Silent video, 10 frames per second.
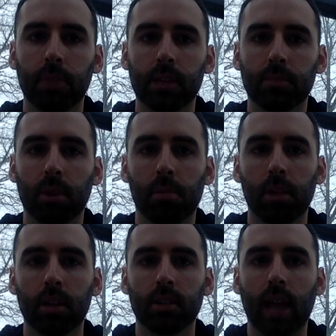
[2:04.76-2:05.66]
baseball
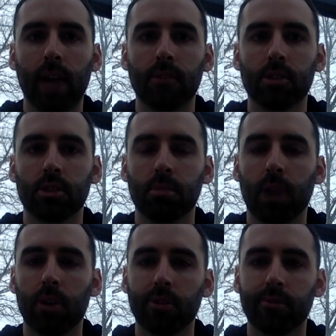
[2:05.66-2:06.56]
players averaged
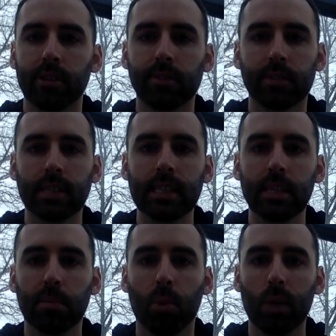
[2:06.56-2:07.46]
about a
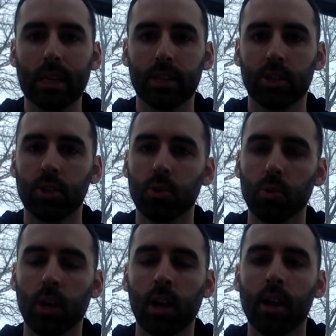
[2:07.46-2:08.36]
15.2.
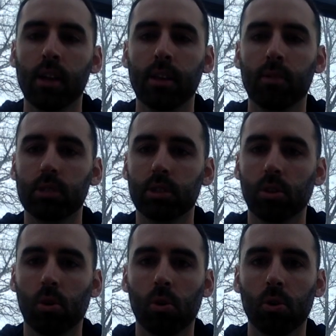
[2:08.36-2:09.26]
That was the
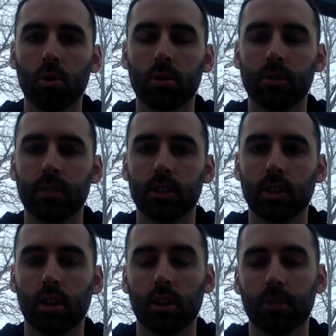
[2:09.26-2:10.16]
whole division,
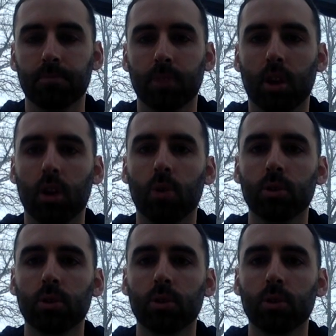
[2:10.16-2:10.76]
or our whole